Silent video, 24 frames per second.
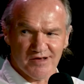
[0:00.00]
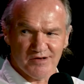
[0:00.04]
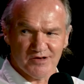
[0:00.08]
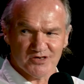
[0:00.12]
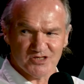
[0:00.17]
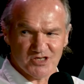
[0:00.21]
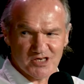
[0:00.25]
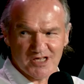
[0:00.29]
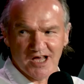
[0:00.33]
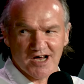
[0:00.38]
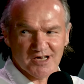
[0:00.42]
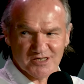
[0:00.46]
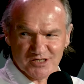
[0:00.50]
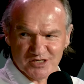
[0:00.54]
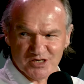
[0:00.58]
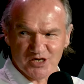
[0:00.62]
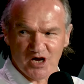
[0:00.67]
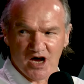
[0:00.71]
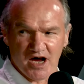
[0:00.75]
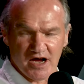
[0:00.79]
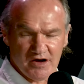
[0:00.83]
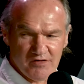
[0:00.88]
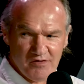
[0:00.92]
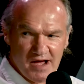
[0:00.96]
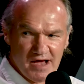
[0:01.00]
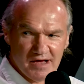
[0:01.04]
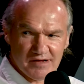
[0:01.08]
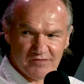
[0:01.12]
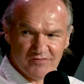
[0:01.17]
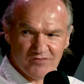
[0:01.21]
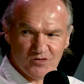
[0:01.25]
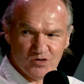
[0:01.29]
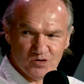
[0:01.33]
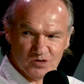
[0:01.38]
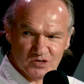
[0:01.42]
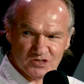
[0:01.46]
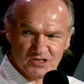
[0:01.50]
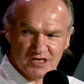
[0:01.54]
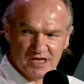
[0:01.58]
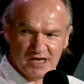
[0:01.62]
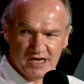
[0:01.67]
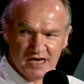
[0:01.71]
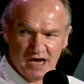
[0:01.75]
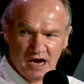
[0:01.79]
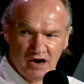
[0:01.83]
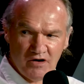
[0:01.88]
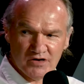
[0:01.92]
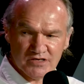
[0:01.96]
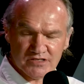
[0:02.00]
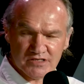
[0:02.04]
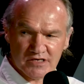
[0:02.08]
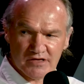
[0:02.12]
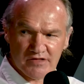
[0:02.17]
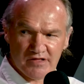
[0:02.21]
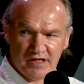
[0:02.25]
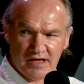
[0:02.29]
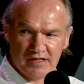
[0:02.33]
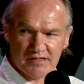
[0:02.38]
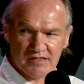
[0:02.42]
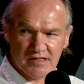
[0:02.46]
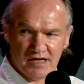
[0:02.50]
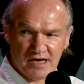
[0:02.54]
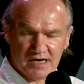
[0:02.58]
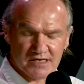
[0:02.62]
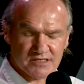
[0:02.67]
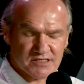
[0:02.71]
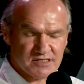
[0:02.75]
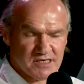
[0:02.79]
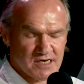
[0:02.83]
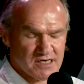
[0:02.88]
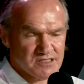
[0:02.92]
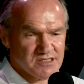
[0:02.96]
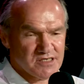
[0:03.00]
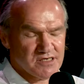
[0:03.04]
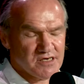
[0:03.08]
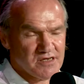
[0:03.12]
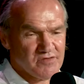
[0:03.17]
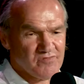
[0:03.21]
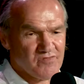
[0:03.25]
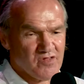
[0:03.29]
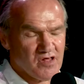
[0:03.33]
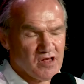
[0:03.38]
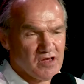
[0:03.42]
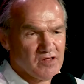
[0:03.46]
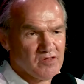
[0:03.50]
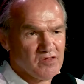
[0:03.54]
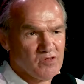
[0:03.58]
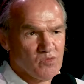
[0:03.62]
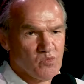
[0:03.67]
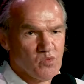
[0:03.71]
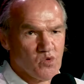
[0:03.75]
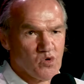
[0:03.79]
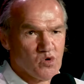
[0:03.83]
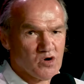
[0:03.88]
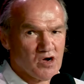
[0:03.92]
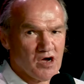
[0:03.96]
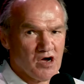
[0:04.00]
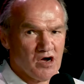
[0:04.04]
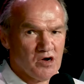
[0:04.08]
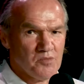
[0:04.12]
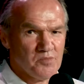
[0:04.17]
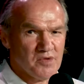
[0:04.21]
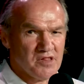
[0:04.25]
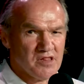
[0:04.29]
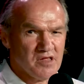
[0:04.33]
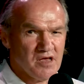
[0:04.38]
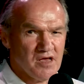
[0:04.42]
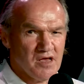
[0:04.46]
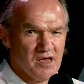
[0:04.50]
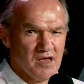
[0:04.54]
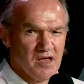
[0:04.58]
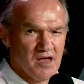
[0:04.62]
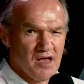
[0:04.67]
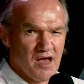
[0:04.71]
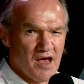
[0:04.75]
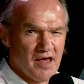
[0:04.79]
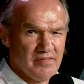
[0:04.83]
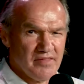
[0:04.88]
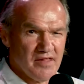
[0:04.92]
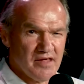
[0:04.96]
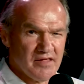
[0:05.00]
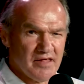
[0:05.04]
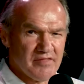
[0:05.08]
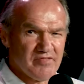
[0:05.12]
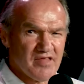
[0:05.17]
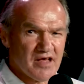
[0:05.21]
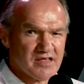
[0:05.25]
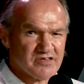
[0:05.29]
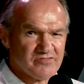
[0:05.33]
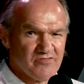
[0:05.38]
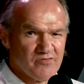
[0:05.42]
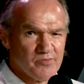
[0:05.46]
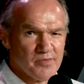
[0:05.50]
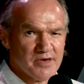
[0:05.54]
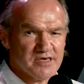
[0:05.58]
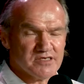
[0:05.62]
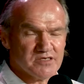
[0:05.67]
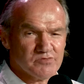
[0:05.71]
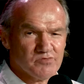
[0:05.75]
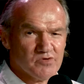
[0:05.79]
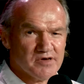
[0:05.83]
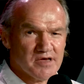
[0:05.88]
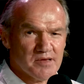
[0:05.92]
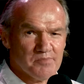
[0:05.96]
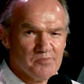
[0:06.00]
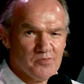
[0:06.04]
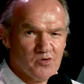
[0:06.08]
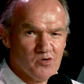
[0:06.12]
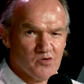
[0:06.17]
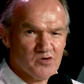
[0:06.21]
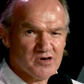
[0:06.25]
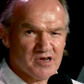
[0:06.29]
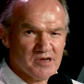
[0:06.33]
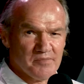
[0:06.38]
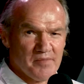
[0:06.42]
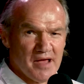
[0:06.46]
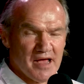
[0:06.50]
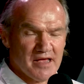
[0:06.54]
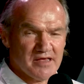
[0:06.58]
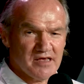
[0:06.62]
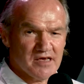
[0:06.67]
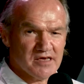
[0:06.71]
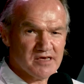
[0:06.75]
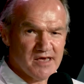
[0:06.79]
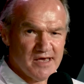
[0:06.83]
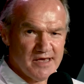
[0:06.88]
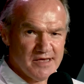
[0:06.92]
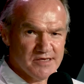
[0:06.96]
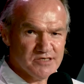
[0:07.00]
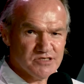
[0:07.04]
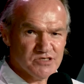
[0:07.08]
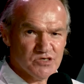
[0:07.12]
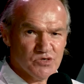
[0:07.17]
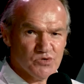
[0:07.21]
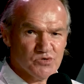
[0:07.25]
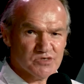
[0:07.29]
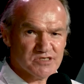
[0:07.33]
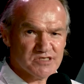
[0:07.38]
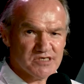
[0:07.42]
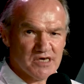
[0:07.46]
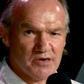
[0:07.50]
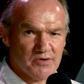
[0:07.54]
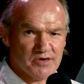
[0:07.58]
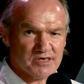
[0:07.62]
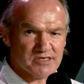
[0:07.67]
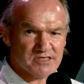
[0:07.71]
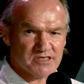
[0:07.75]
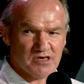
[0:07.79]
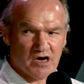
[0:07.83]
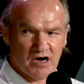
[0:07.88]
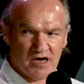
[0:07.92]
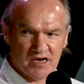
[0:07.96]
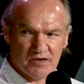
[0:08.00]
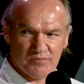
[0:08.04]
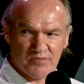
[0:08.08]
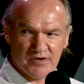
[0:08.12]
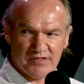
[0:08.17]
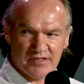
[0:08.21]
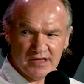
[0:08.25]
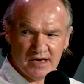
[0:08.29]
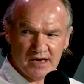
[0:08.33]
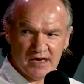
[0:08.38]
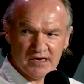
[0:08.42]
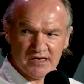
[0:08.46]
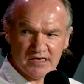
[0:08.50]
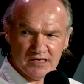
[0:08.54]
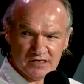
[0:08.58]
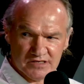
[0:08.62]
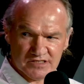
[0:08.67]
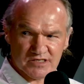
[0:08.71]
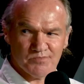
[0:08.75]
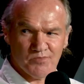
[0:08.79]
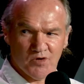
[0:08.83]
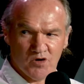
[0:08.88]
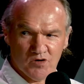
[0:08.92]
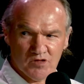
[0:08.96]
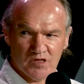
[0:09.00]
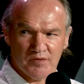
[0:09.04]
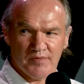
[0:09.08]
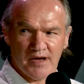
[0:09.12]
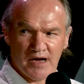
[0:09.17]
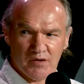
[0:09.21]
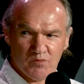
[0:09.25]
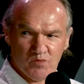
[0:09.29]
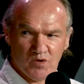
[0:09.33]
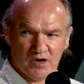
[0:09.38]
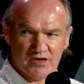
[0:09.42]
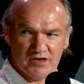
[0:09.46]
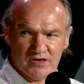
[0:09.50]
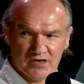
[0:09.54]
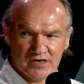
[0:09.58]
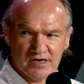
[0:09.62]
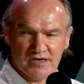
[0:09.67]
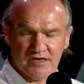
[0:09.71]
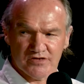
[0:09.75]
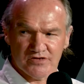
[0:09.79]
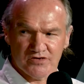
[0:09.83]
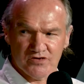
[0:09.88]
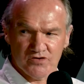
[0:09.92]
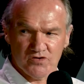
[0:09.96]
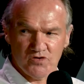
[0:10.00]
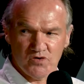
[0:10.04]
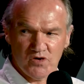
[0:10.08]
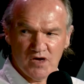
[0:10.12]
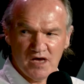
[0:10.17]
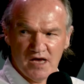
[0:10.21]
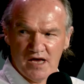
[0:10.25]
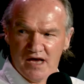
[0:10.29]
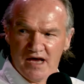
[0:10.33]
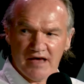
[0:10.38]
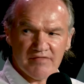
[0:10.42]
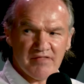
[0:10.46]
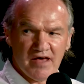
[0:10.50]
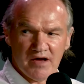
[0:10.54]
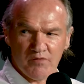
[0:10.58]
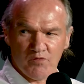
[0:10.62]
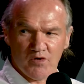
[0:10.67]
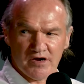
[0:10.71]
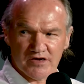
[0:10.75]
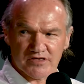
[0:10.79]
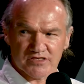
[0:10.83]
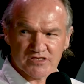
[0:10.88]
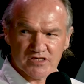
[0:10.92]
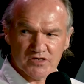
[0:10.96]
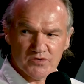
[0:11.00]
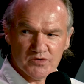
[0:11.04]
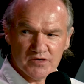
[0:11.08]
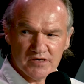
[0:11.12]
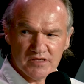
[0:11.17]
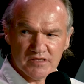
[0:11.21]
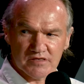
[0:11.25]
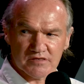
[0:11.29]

She does tire out, of course, and he carries her that last yeah. section of the, the walk home. And, and that, that, for me, is really important about your kids who are so excited when they're small about what you're going to do and they want to do it.